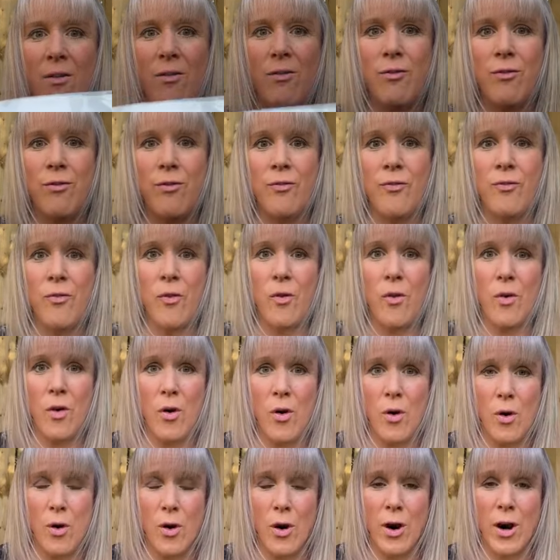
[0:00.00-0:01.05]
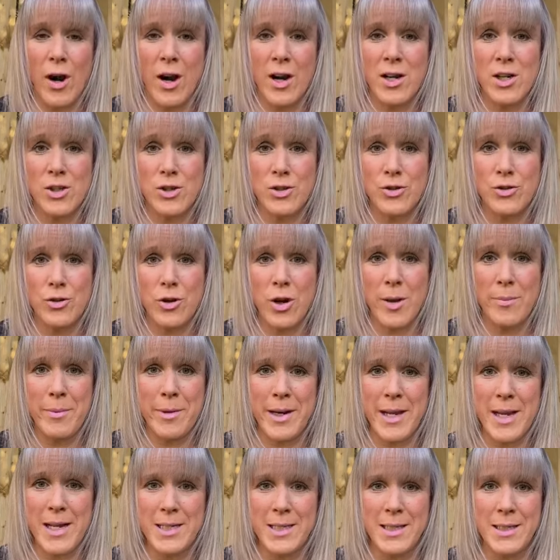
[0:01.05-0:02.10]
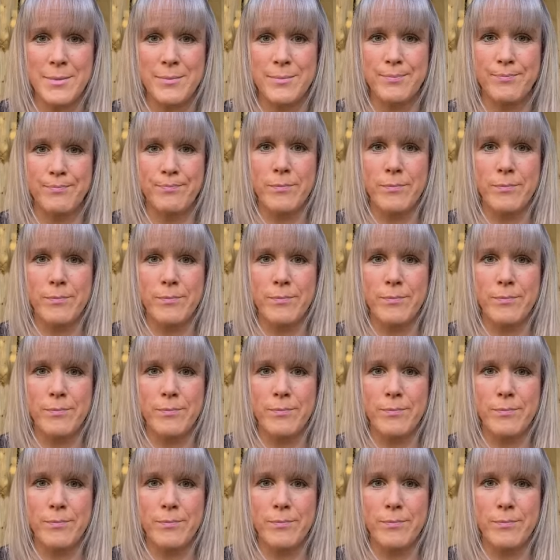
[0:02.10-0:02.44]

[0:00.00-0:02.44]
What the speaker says: four strawberries,